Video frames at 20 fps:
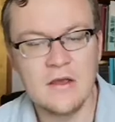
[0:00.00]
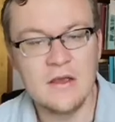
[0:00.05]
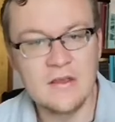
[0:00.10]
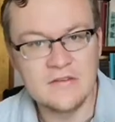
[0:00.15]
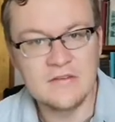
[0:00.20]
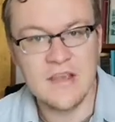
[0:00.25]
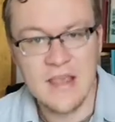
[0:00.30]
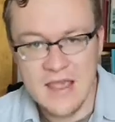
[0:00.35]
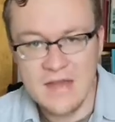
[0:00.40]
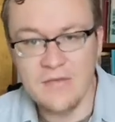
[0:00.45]

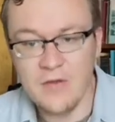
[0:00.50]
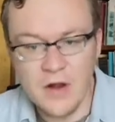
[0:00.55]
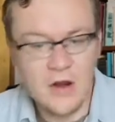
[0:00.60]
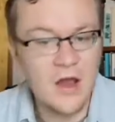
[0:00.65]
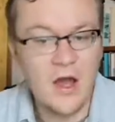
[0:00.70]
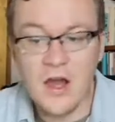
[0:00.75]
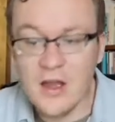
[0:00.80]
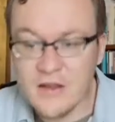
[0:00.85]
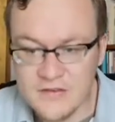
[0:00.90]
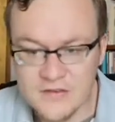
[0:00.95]
is
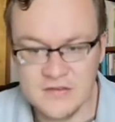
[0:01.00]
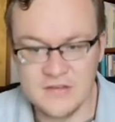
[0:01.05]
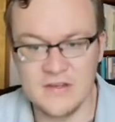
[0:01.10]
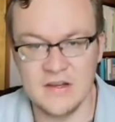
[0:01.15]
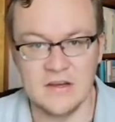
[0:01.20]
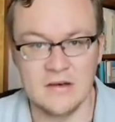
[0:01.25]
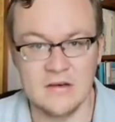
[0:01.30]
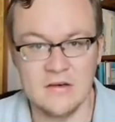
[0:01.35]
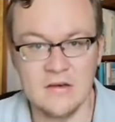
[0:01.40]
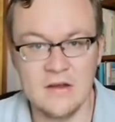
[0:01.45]

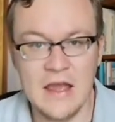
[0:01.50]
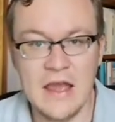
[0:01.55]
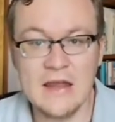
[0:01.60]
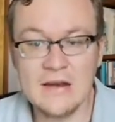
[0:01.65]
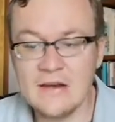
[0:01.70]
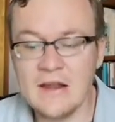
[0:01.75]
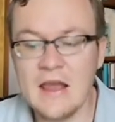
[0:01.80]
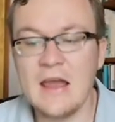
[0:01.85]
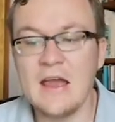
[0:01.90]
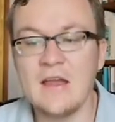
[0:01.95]
everlasting
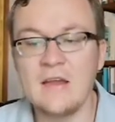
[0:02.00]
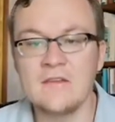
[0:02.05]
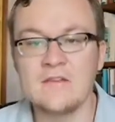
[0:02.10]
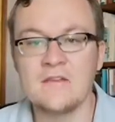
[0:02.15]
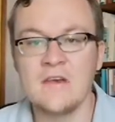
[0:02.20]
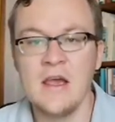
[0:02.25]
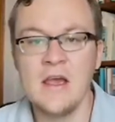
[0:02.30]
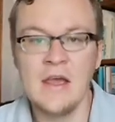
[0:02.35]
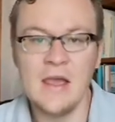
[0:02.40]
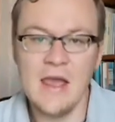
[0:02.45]
and
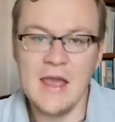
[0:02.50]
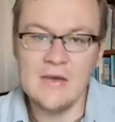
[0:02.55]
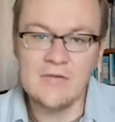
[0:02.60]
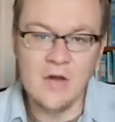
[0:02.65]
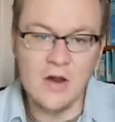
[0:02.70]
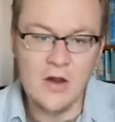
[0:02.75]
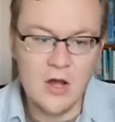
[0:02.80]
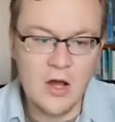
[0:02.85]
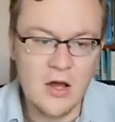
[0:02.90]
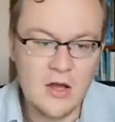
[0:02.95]
has
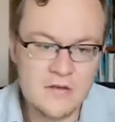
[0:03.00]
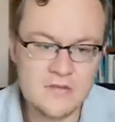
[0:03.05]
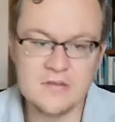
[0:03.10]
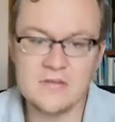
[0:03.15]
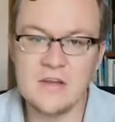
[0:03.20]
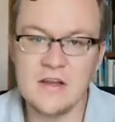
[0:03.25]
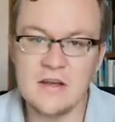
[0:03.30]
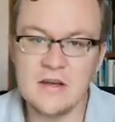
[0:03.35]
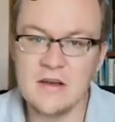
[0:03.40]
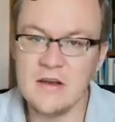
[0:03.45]

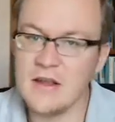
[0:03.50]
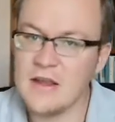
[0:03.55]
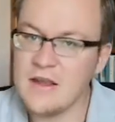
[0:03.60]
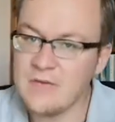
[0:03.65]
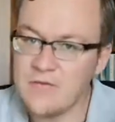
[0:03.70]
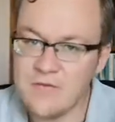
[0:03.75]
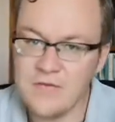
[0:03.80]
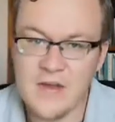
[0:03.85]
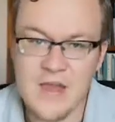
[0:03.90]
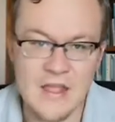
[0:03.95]
everlasting
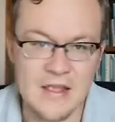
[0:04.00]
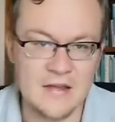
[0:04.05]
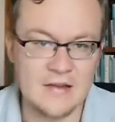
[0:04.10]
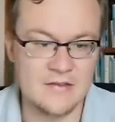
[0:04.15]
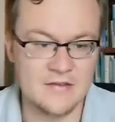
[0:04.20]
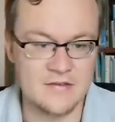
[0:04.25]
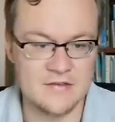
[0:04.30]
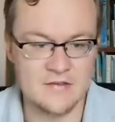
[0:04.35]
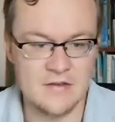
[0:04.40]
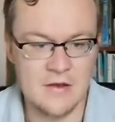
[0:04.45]

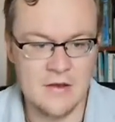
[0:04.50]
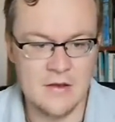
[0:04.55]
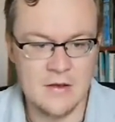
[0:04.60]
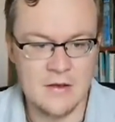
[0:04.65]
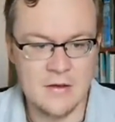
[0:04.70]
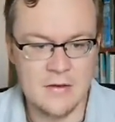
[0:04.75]
effects.